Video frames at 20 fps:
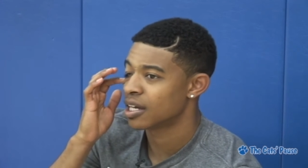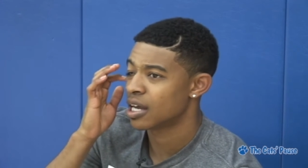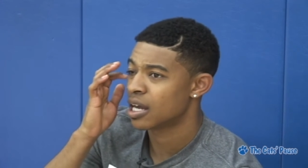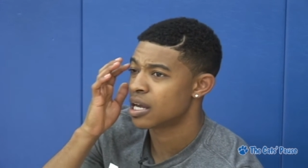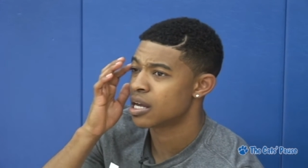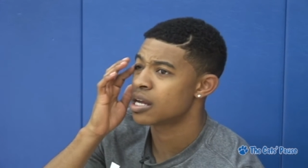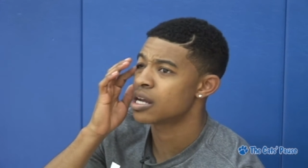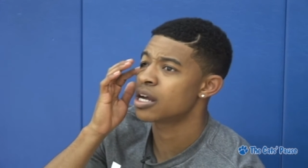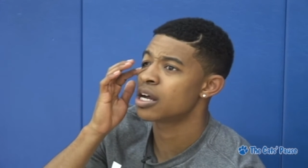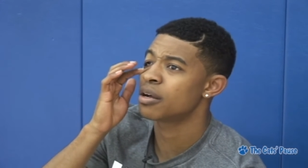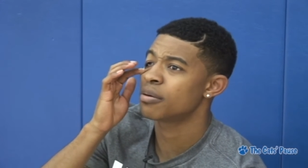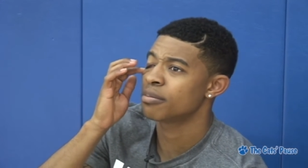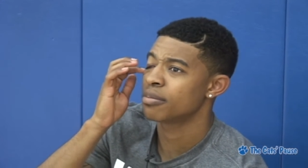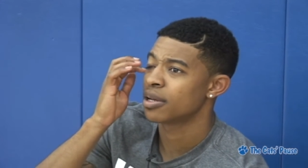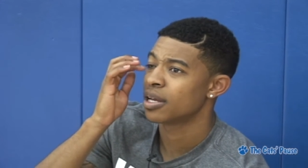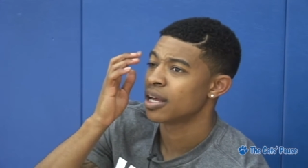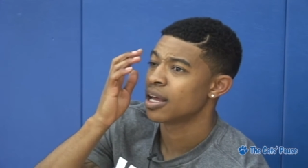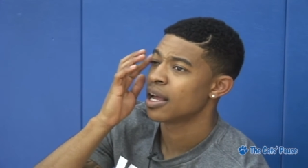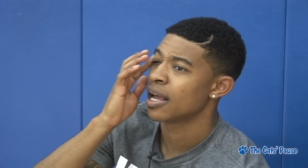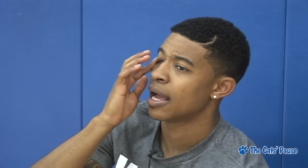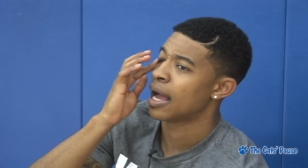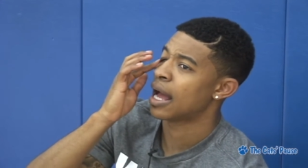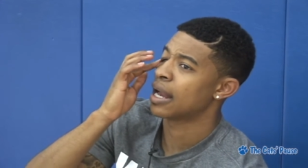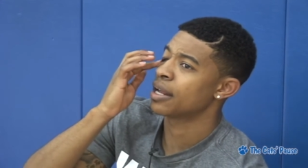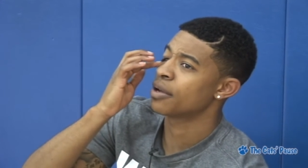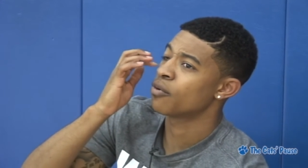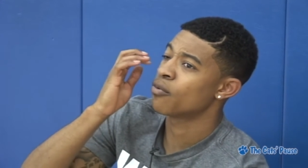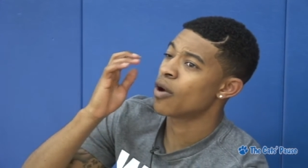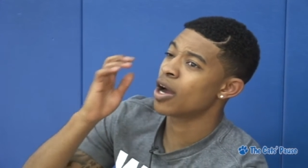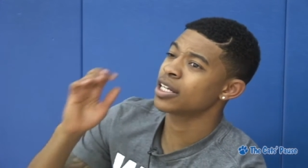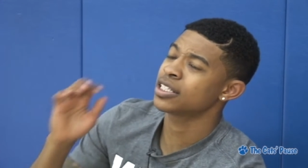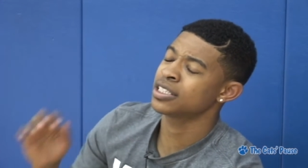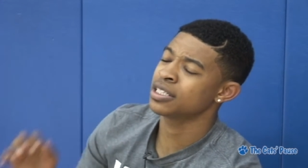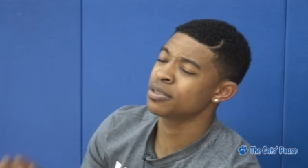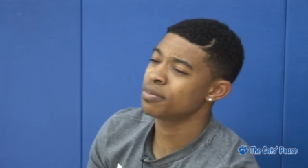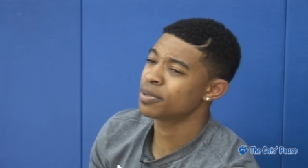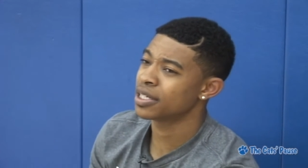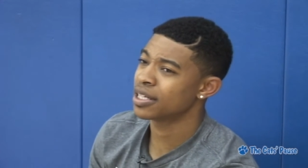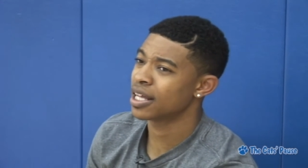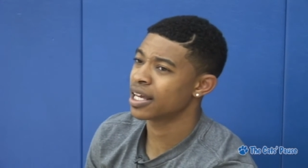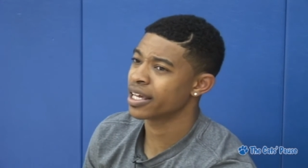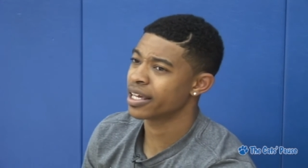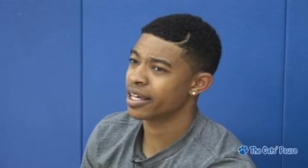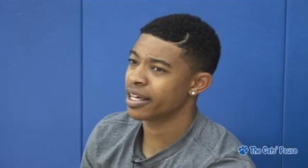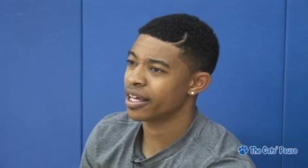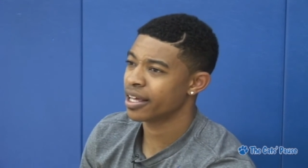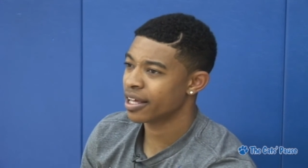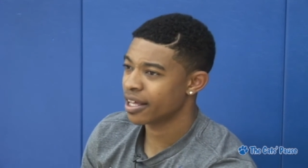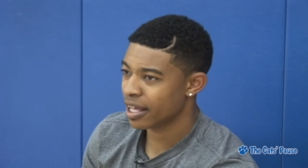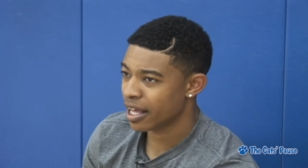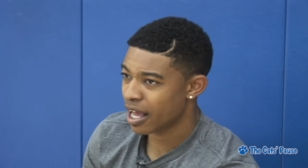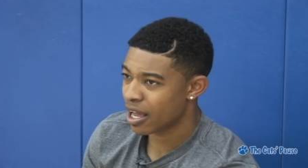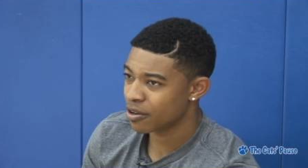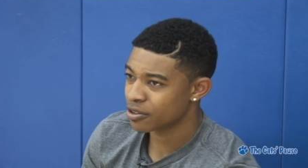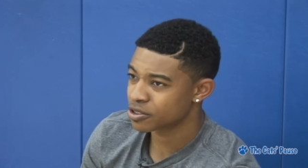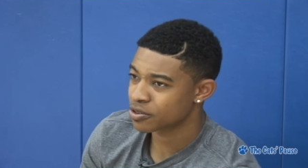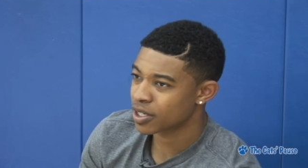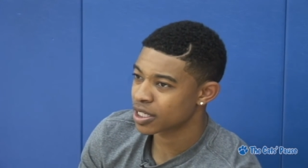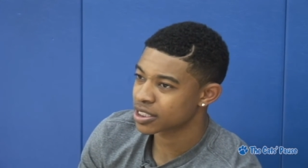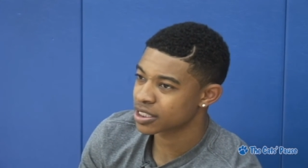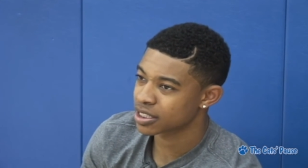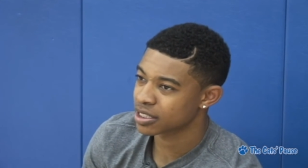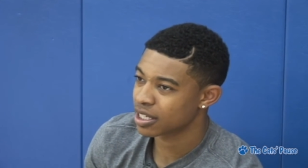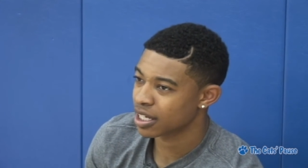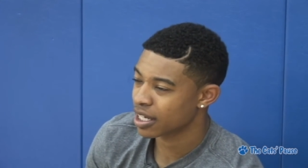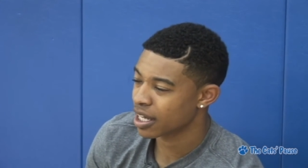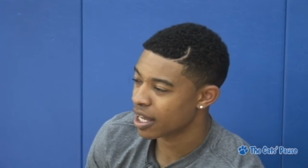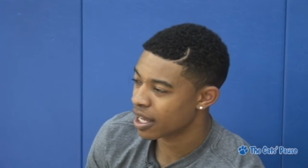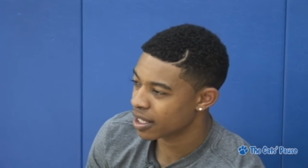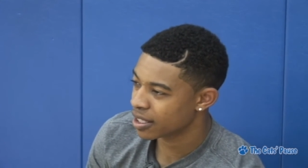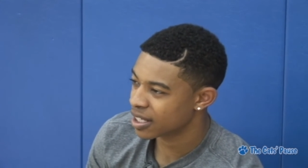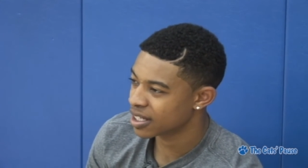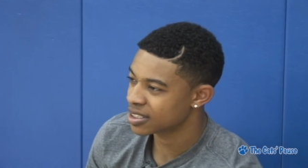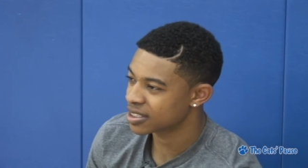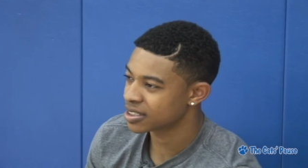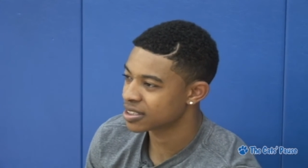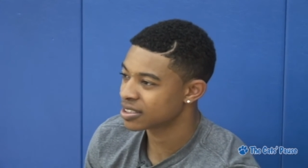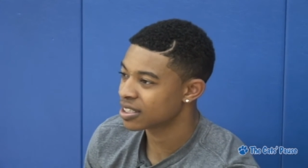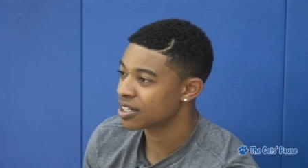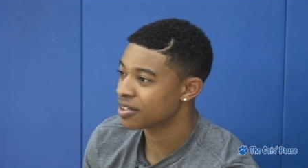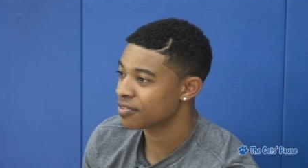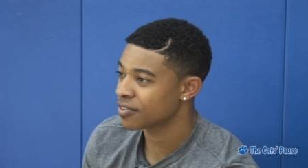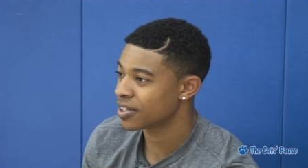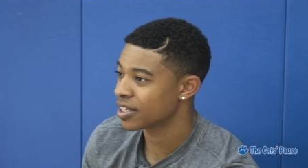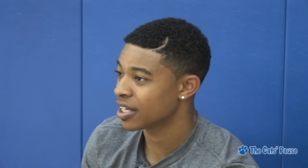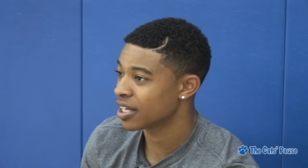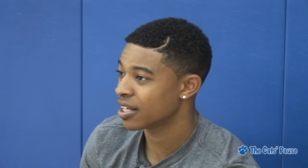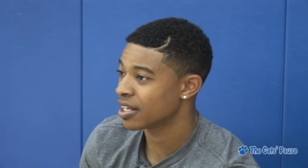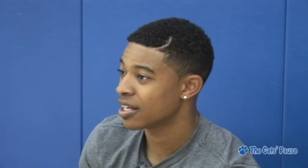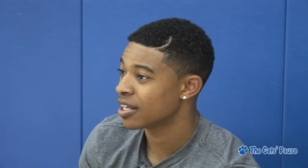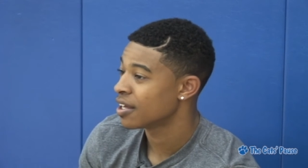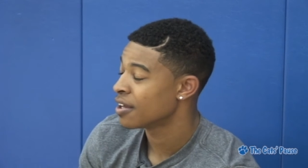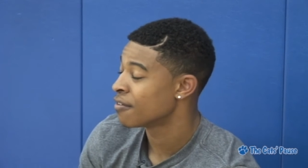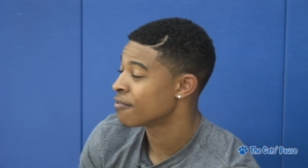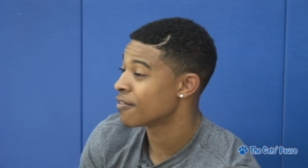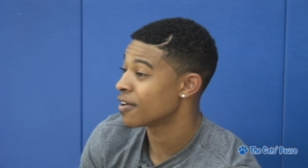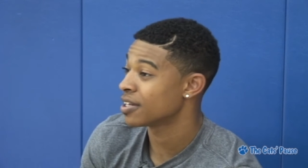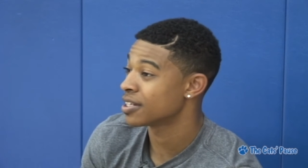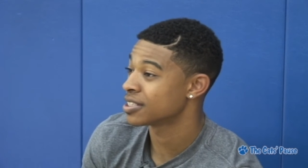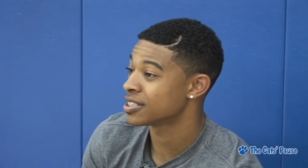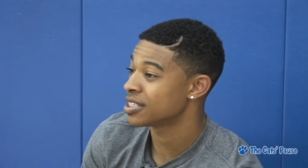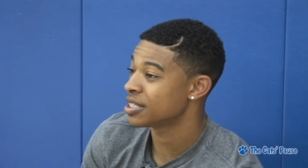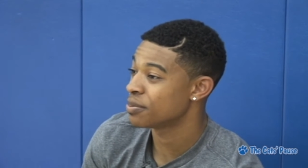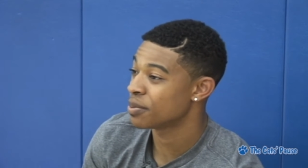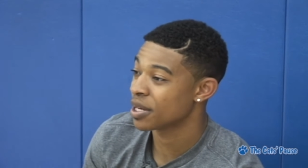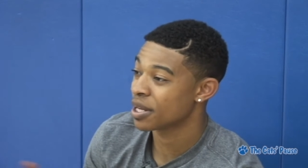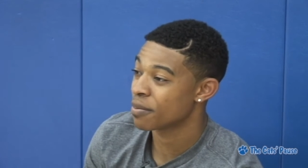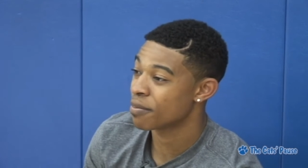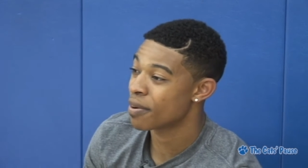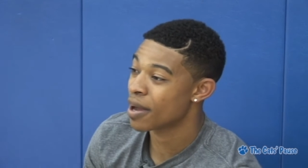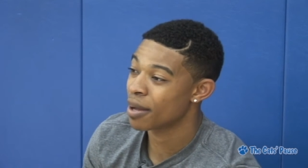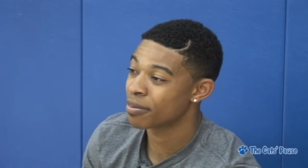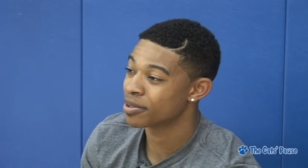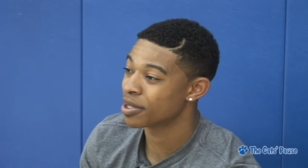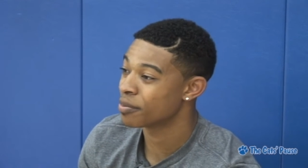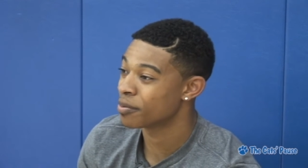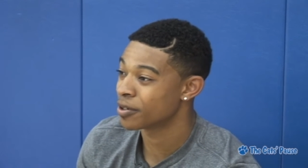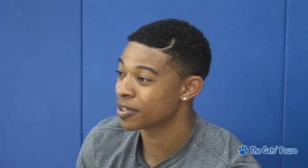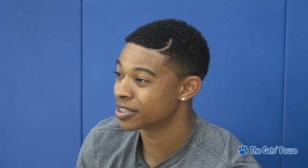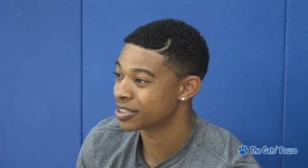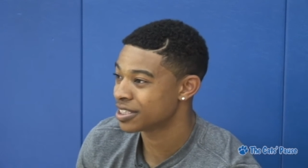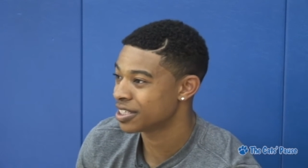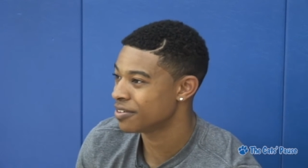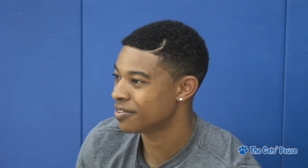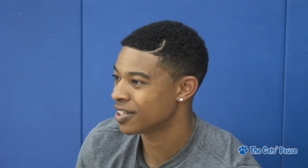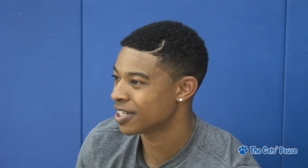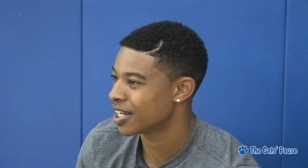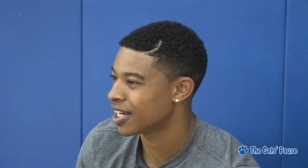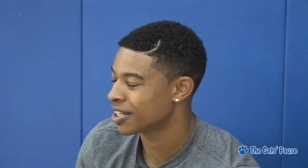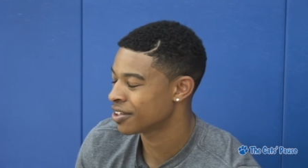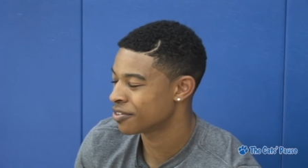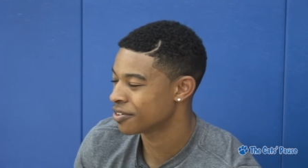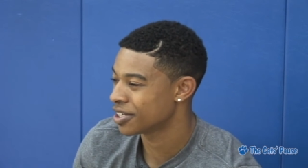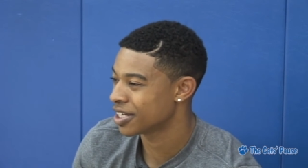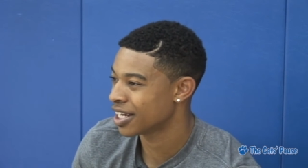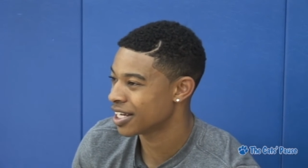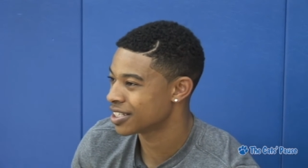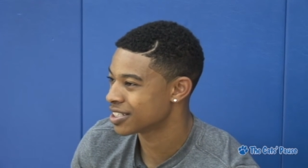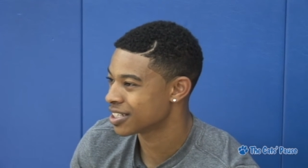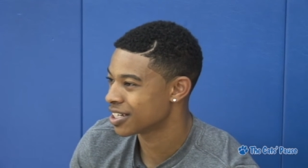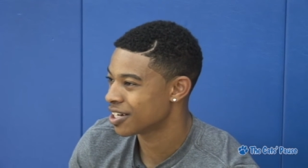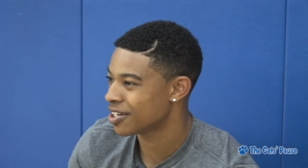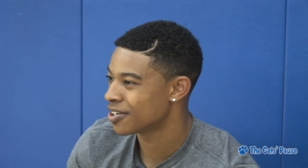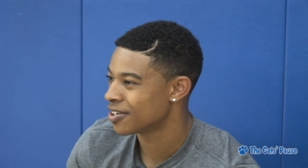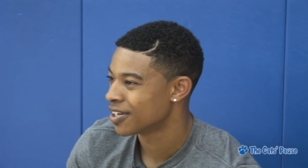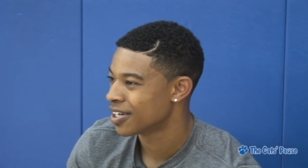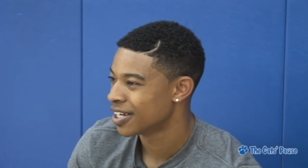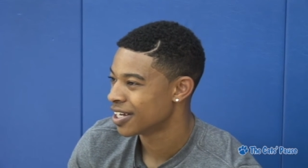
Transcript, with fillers: Um, I didn't watch it, but like I was watching like highlights and stuff, and then fell asleep, and it popped up on the TV like three days ago.